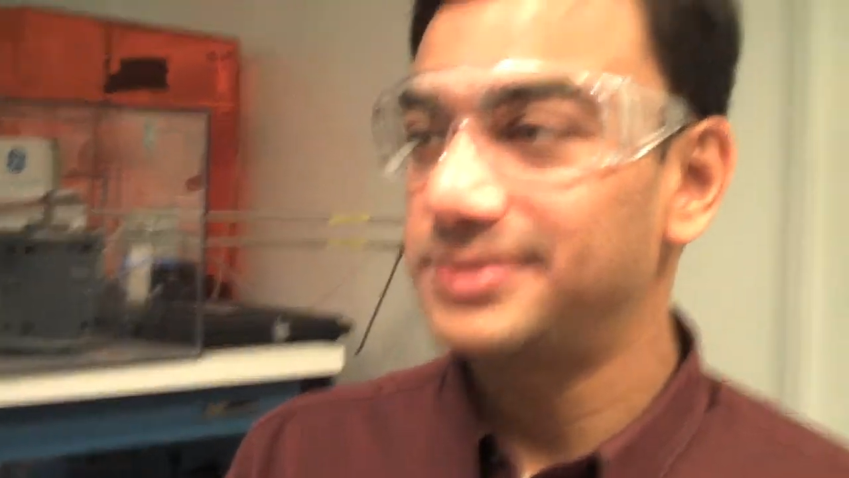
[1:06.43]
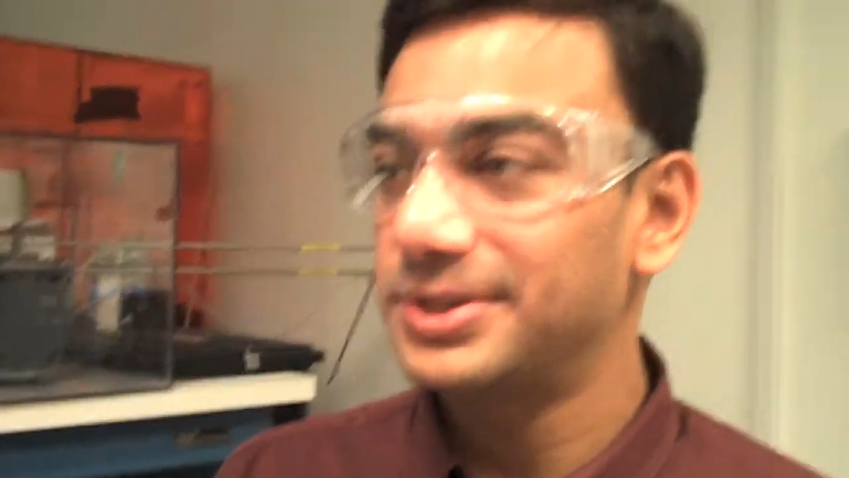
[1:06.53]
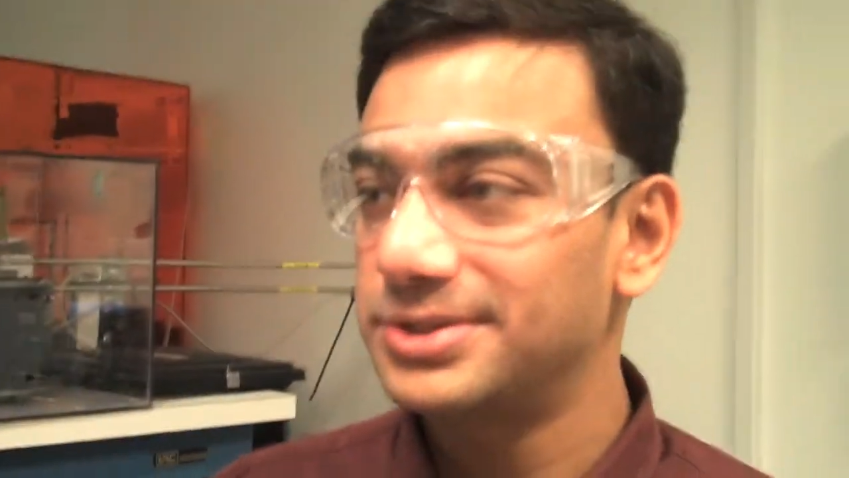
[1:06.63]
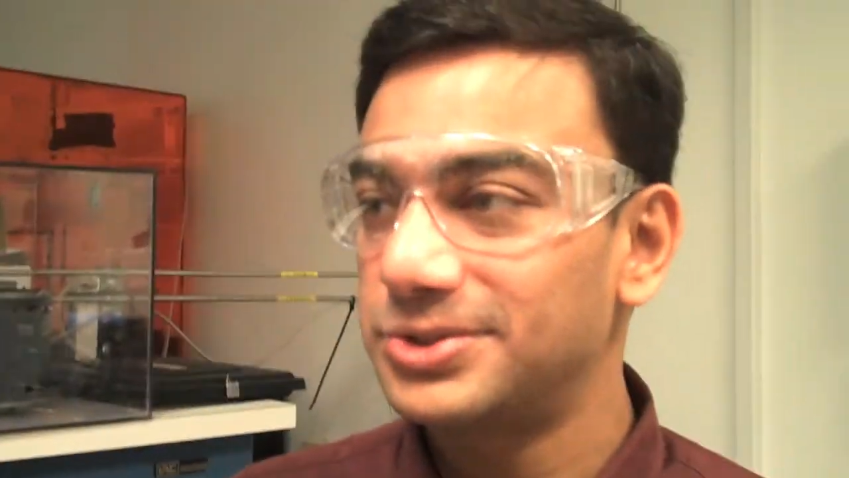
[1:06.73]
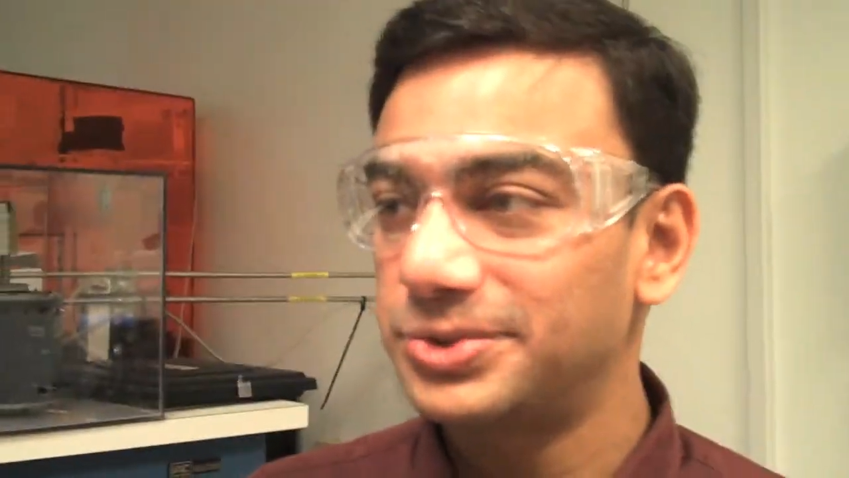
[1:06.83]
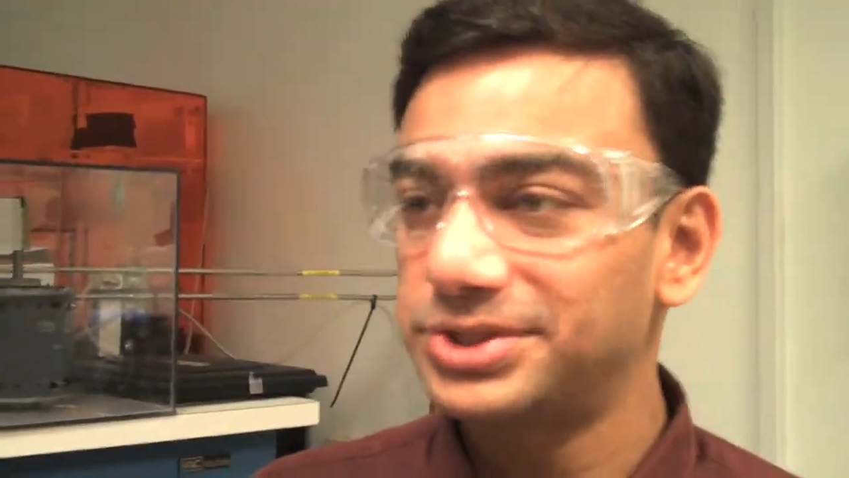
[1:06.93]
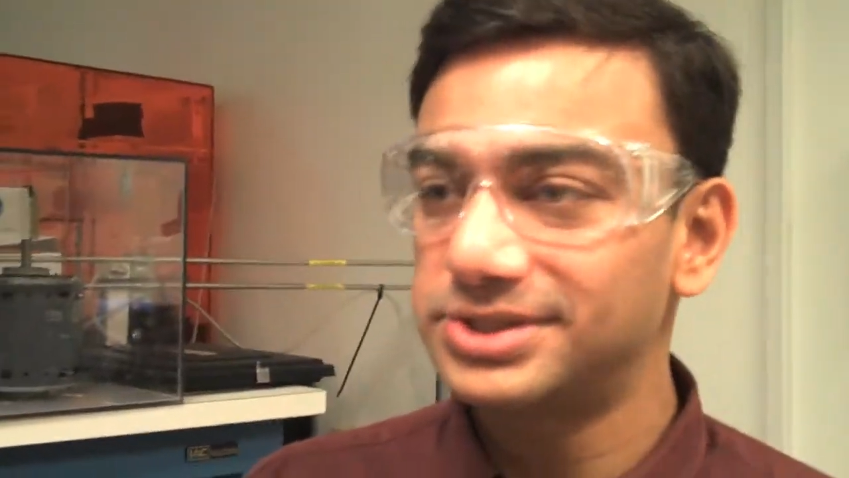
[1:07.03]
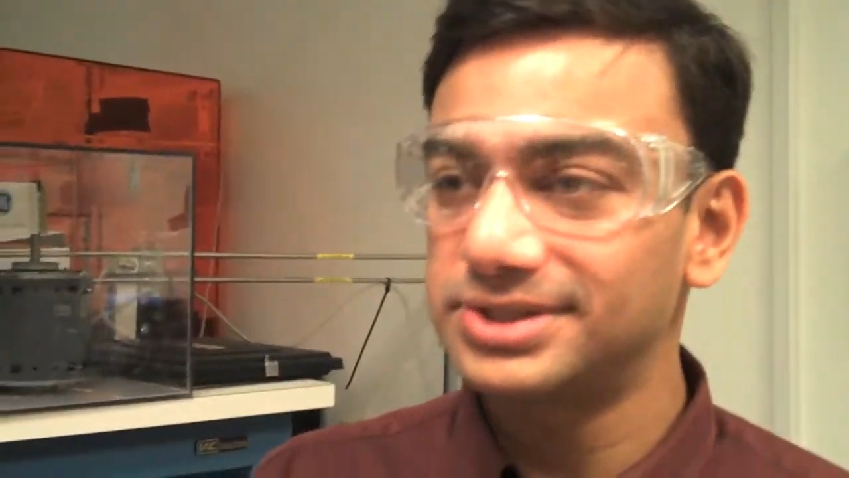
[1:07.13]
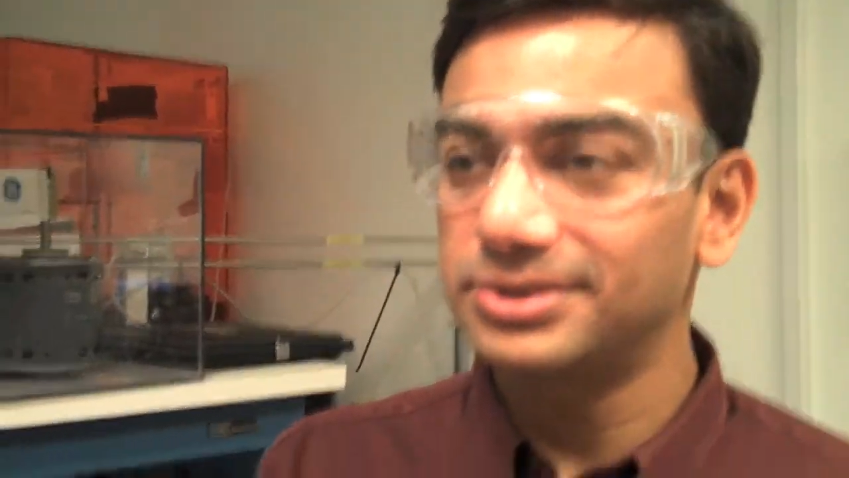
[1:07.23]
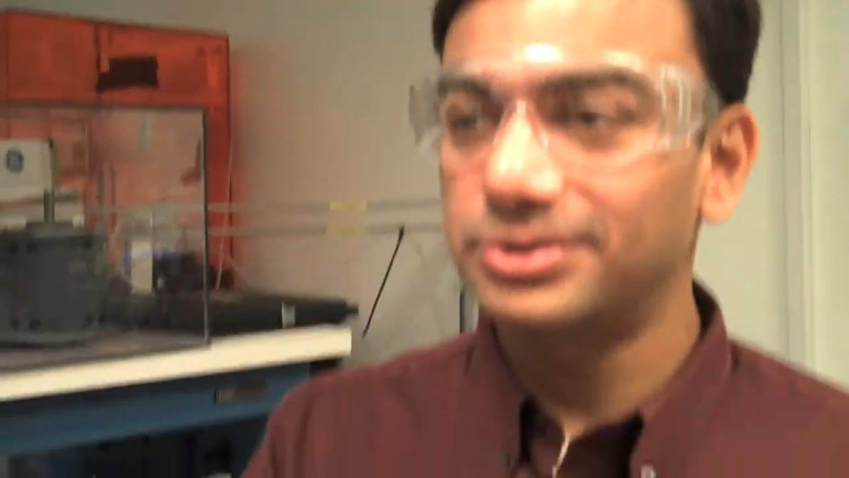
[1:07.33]
because
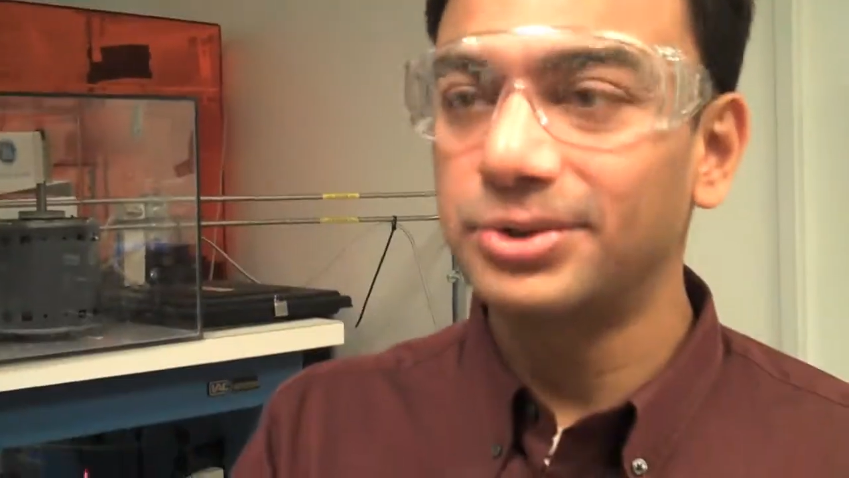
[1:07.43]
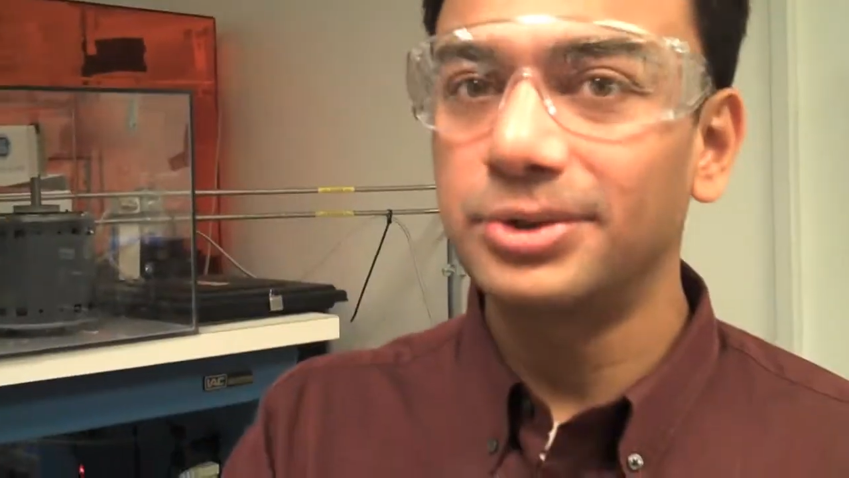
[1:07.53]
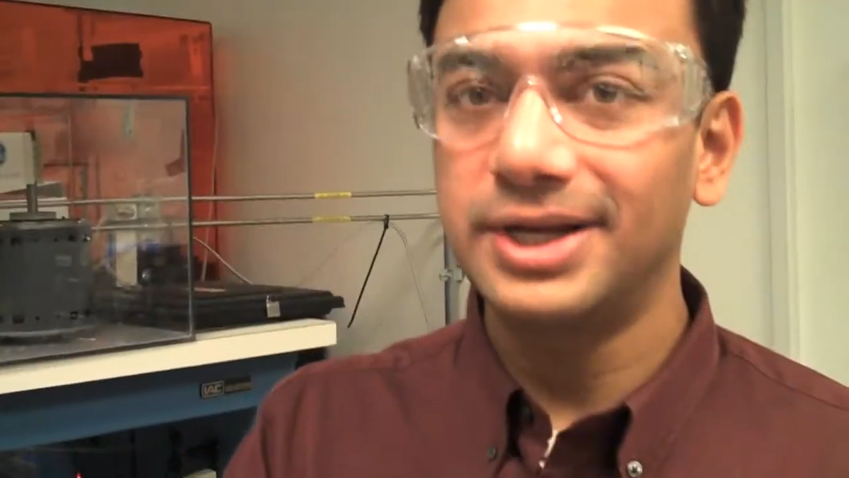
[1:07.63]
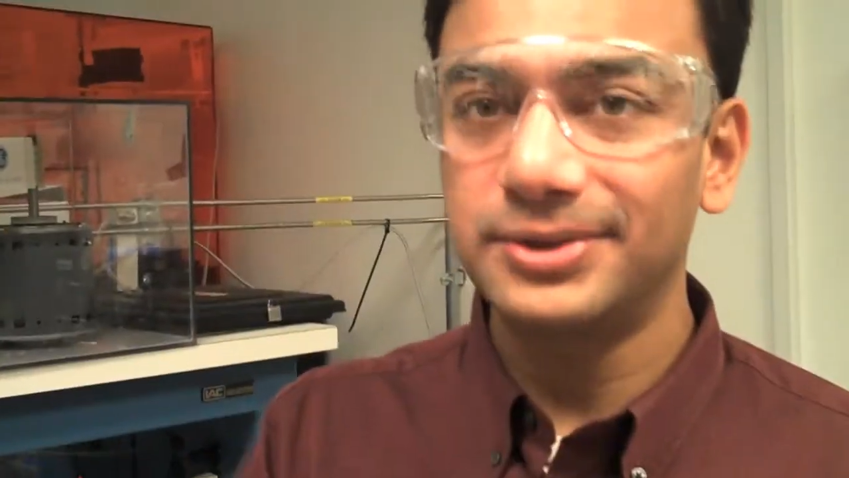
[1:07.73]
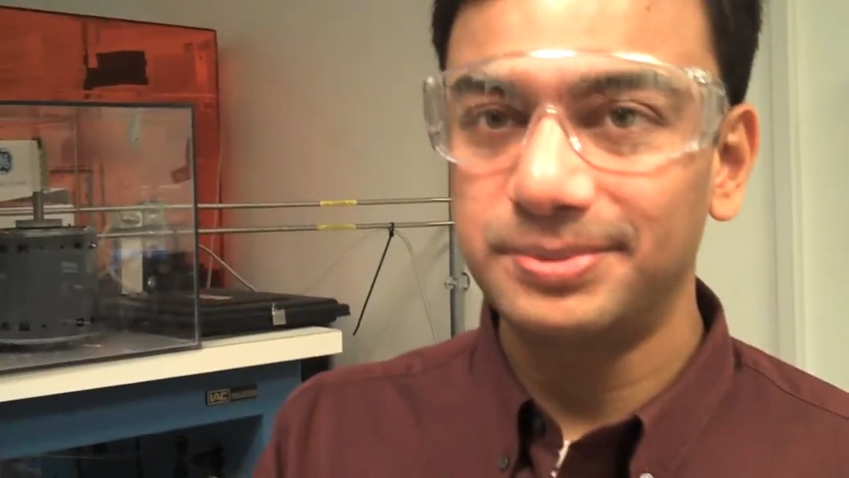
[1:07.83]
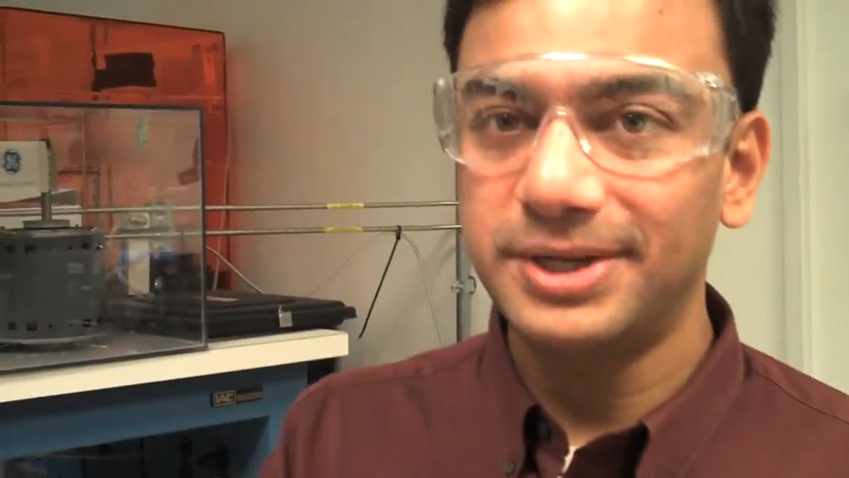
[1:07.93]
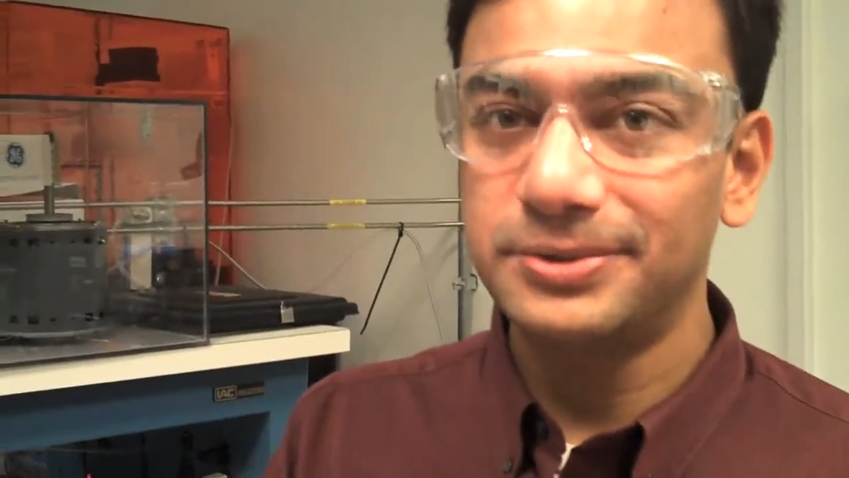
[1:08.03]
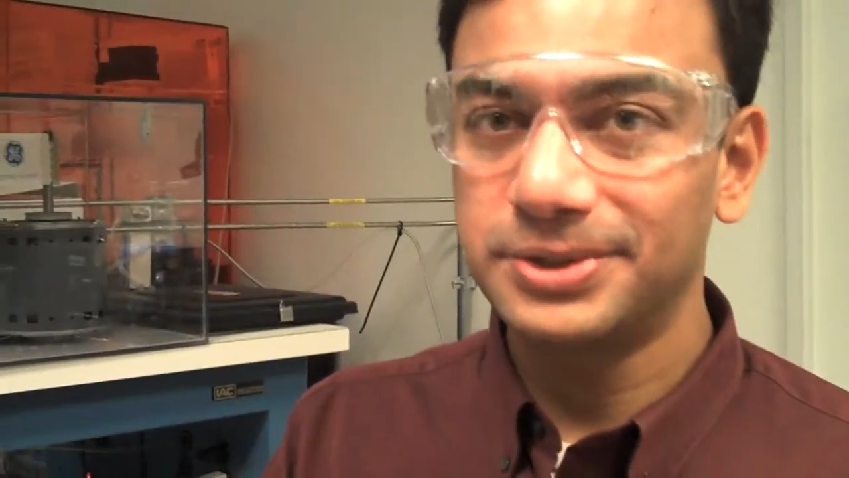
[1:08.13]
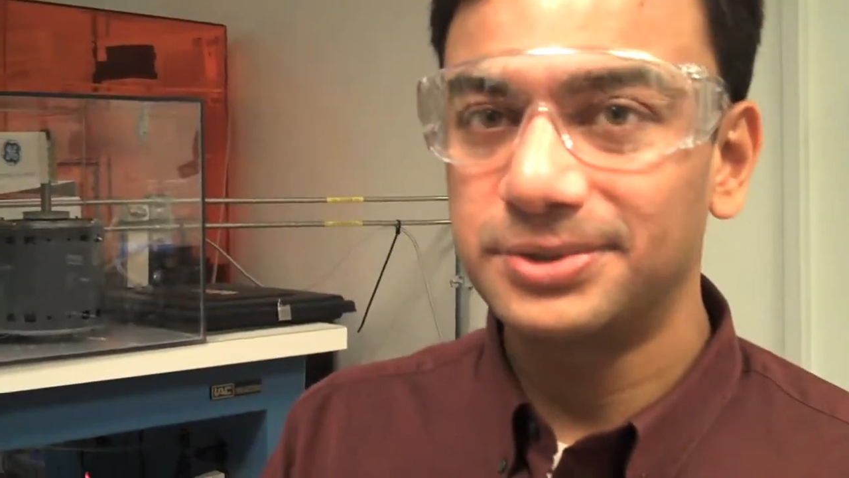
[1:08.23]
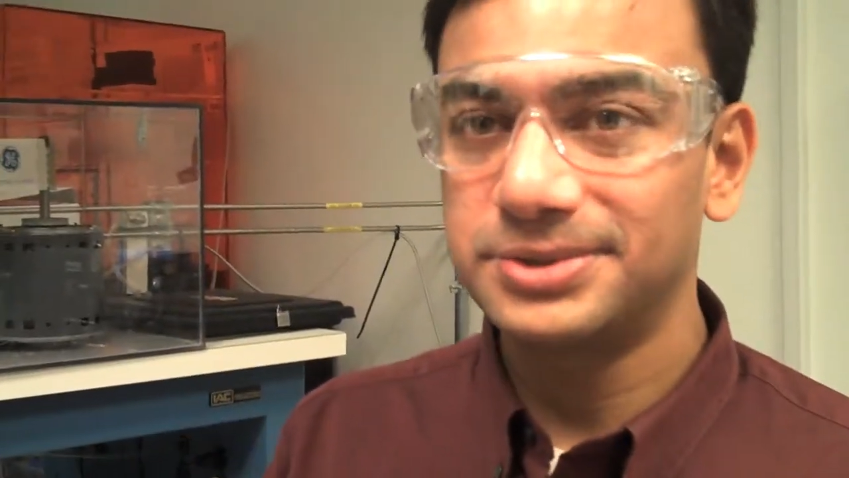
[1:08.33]
switches control how the
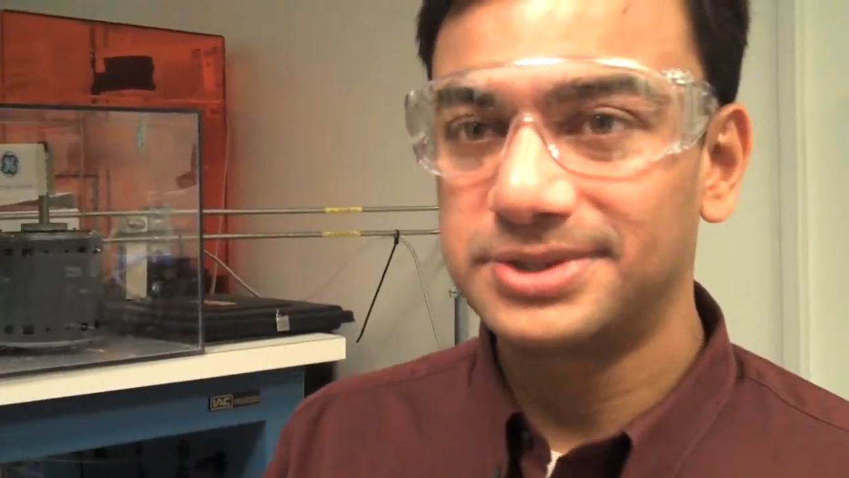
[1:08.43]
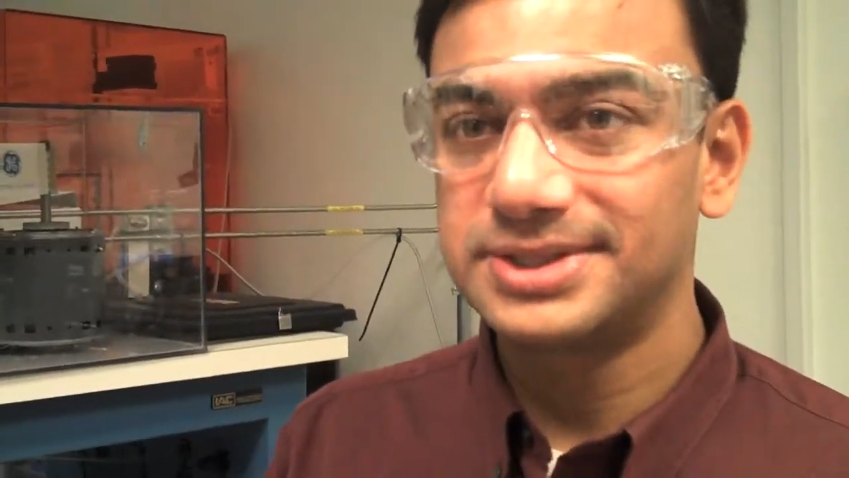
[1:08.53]
power goes.